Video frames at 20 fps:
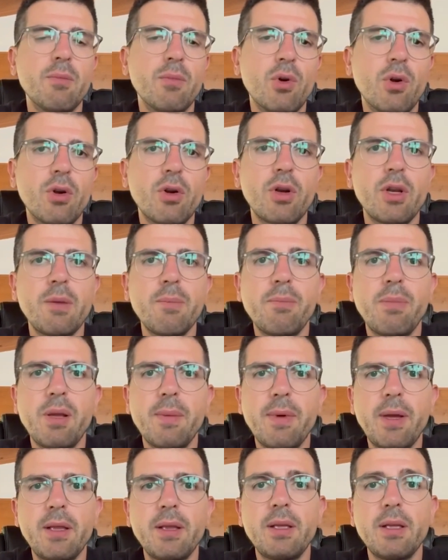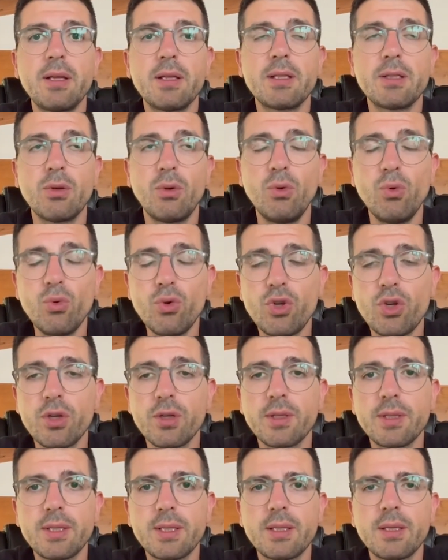more on implementing
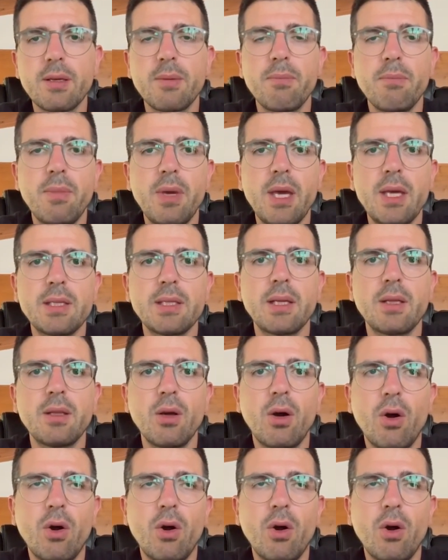solutions based